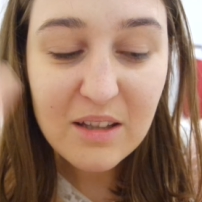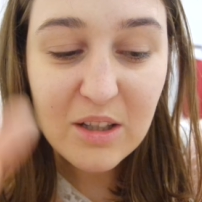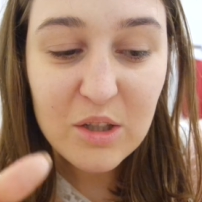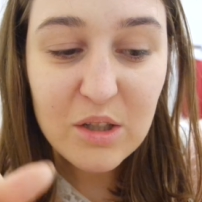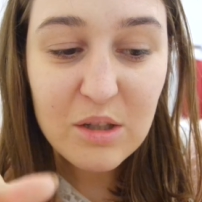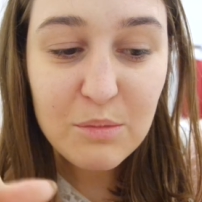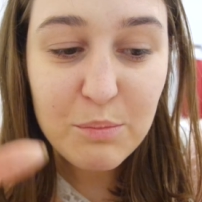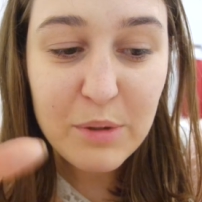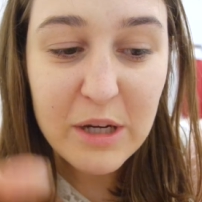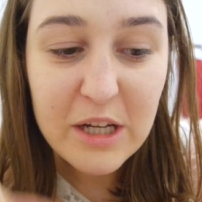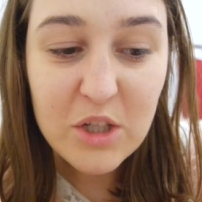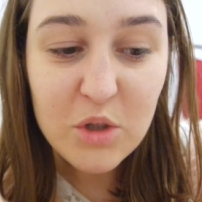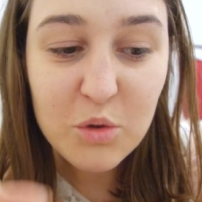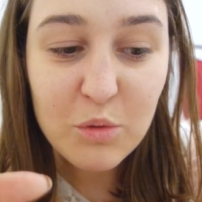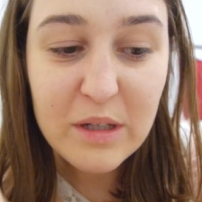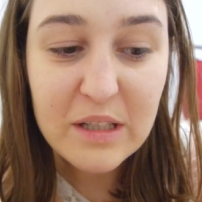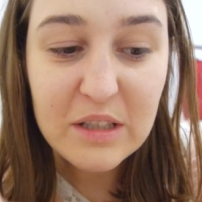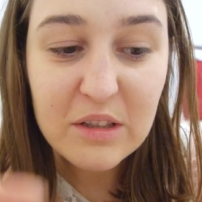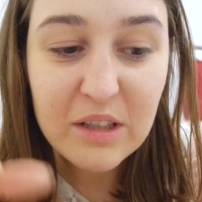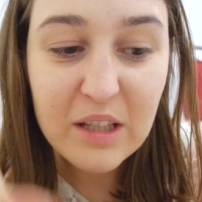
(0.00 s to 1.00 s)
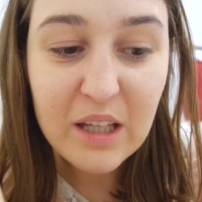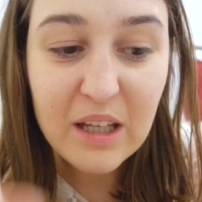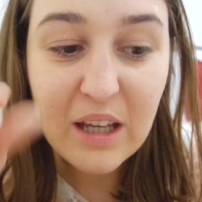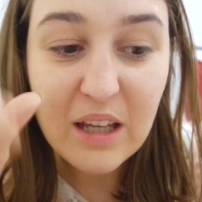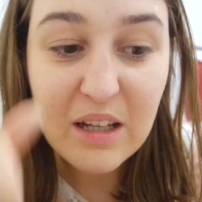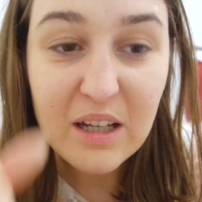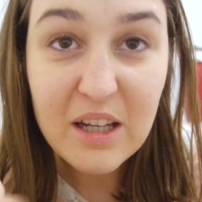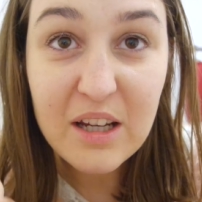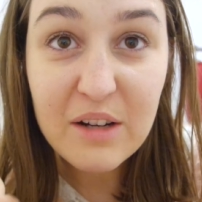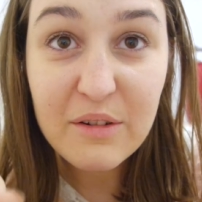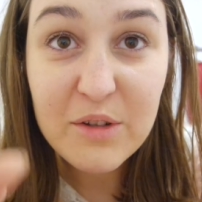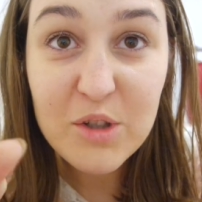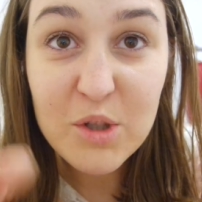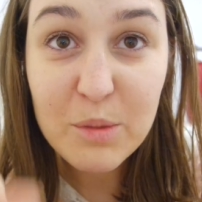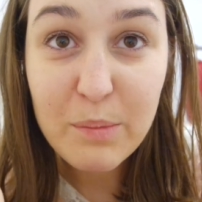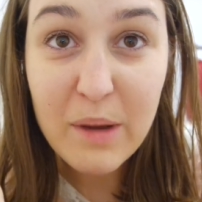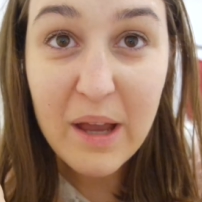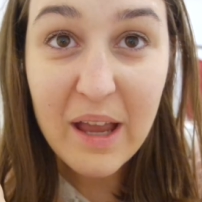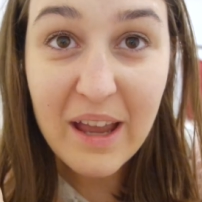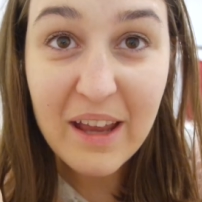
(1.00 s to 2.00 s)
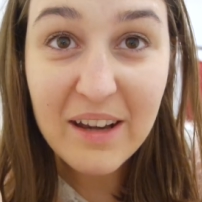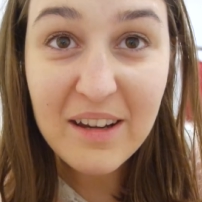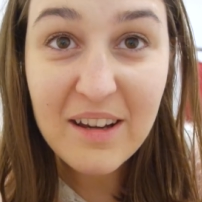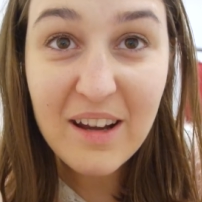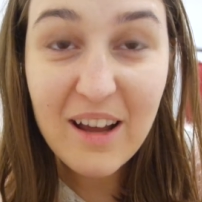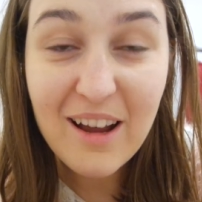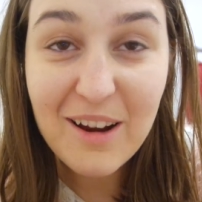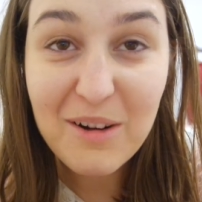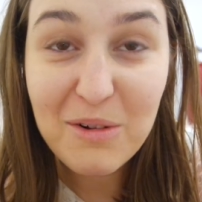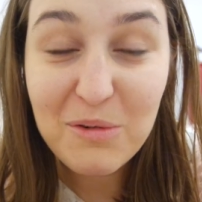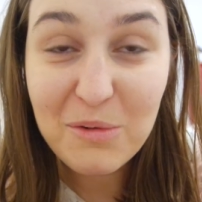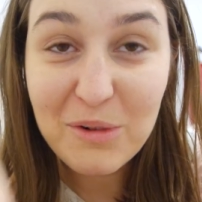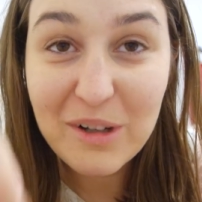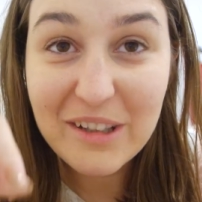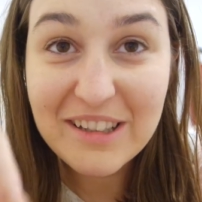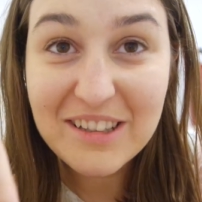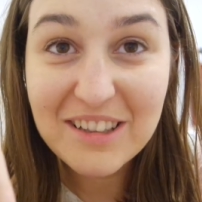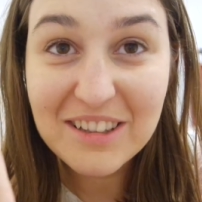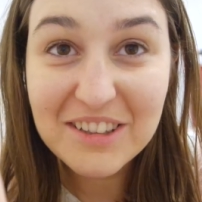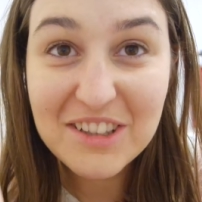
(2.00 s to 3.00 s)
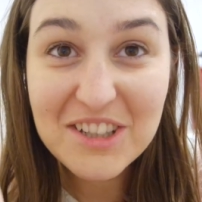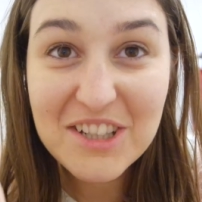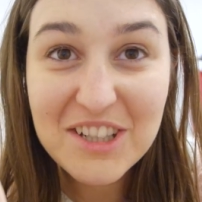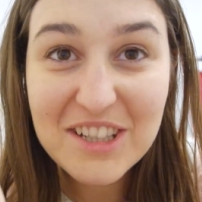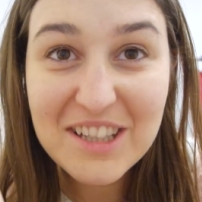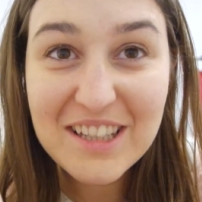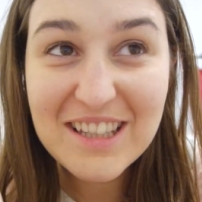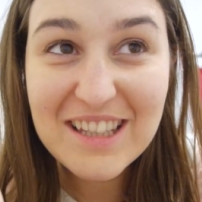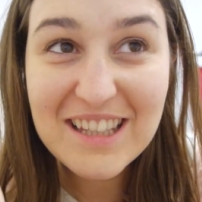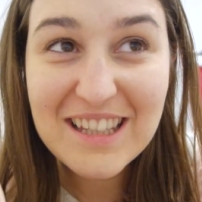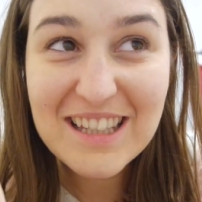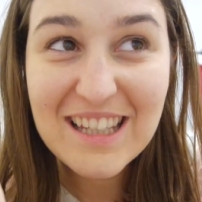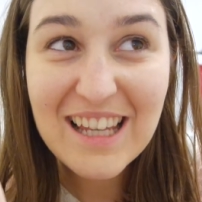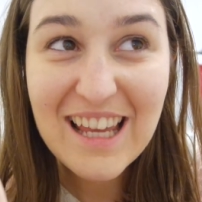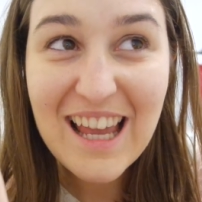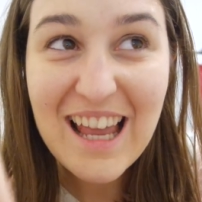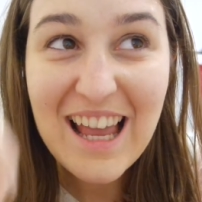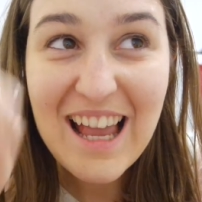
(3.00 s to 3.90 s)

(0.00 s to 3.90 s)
the peach drinks you can get here in Japan are really delicious.